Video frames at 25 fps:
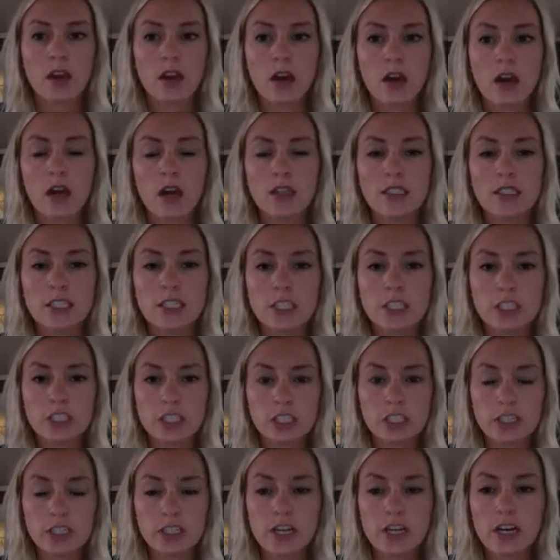On
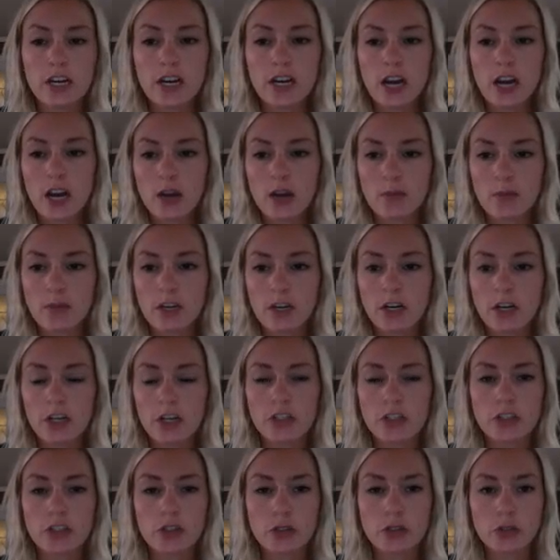dictionary.com, there are
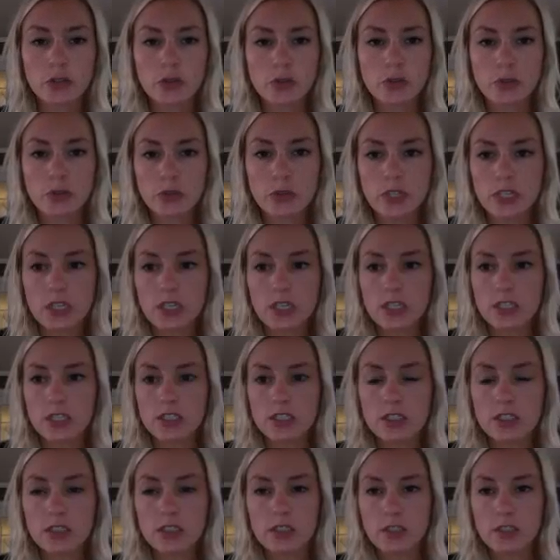two
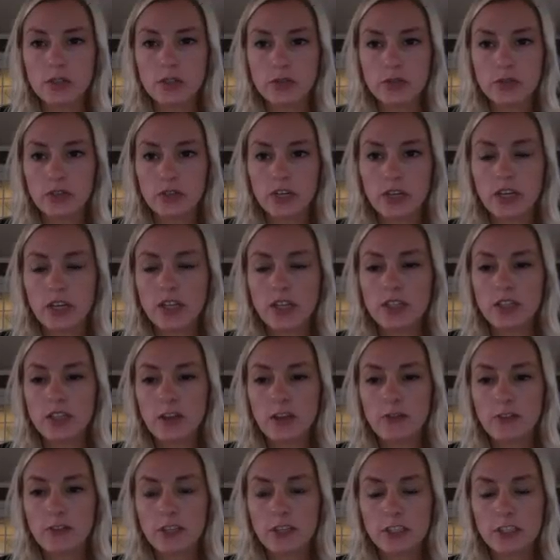different
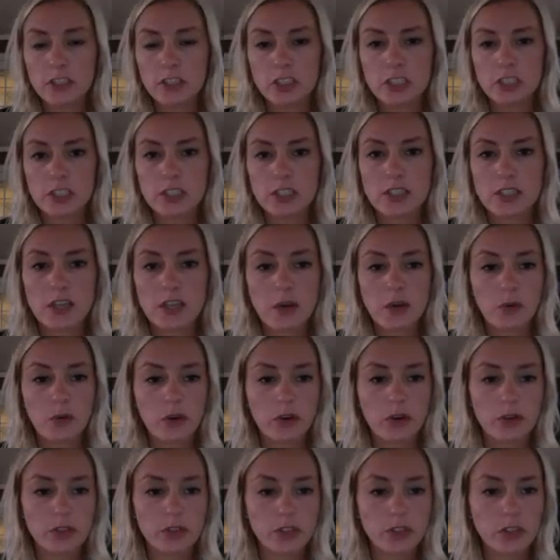definitions that we're
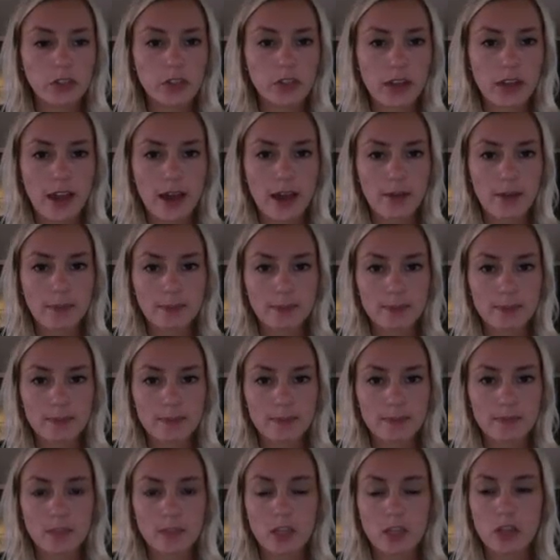going to look at.
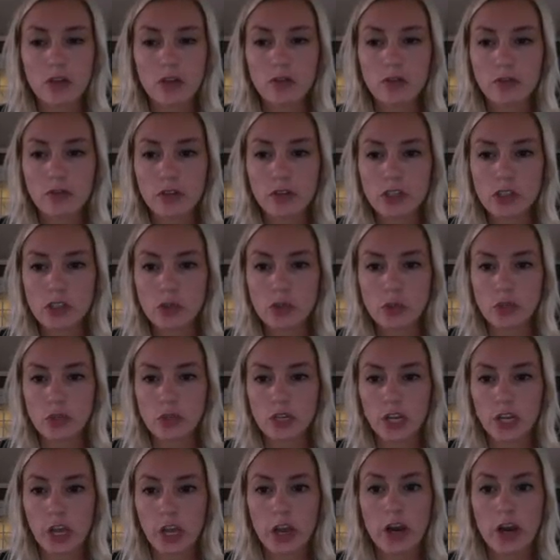The first one,
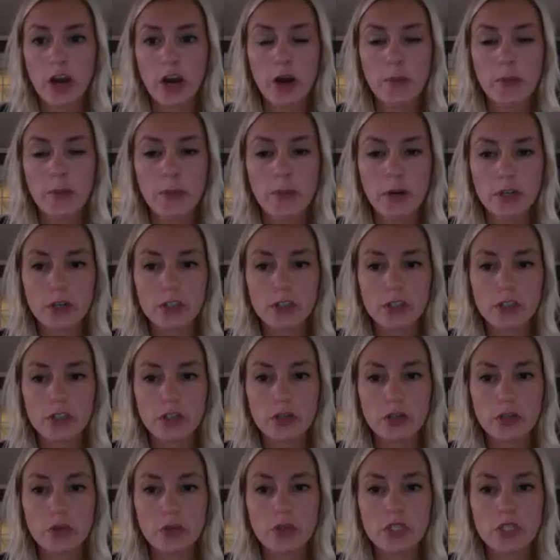a person
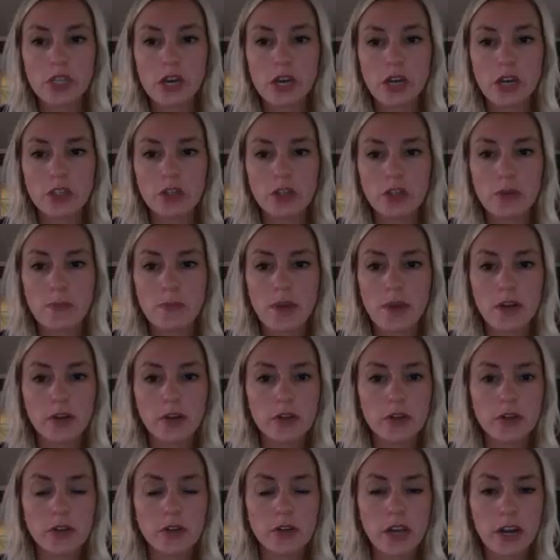who is under
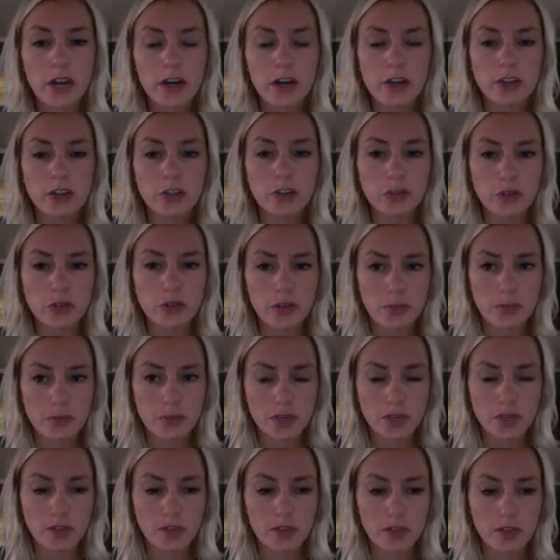medical care or
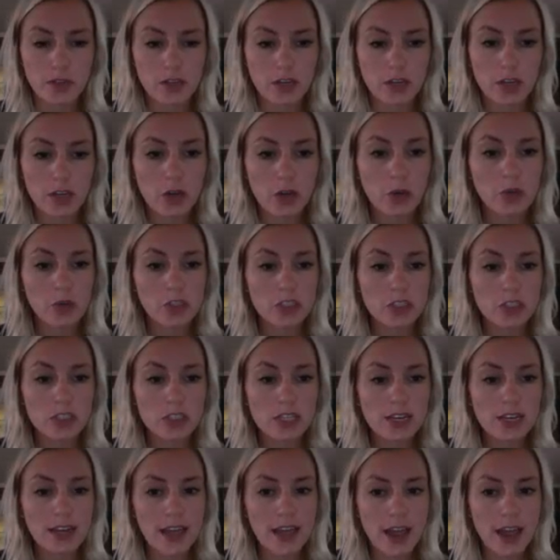treatment, which is a
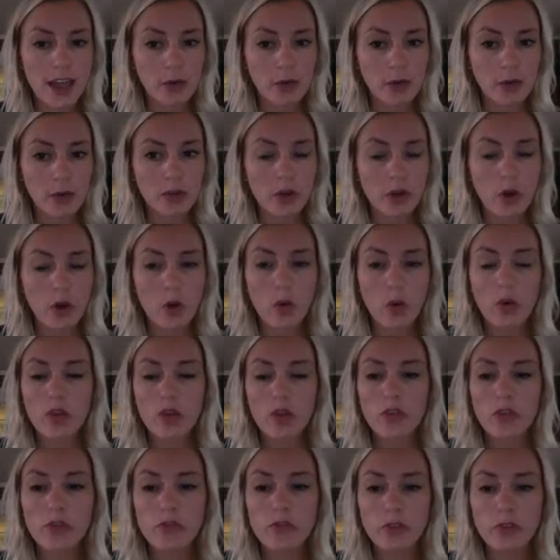noun, or
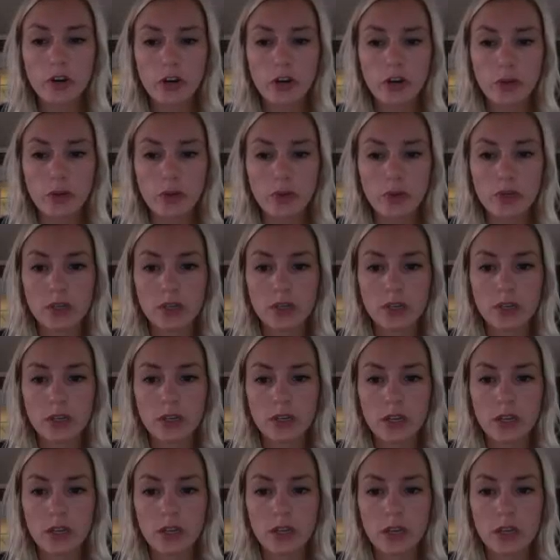the verb,
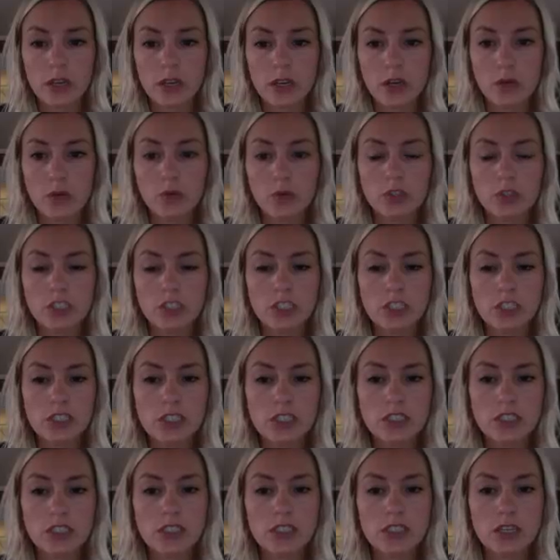which
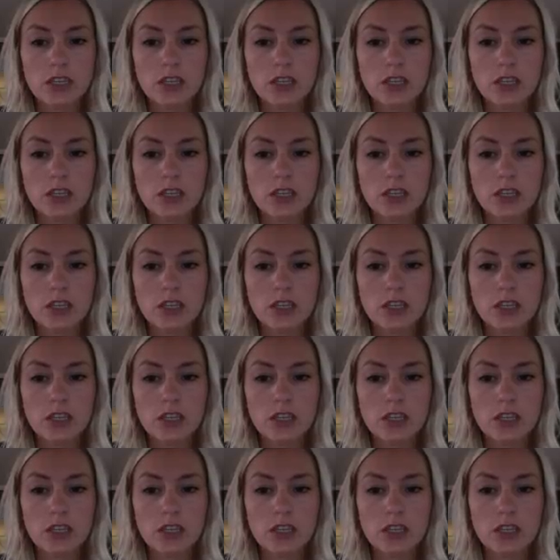is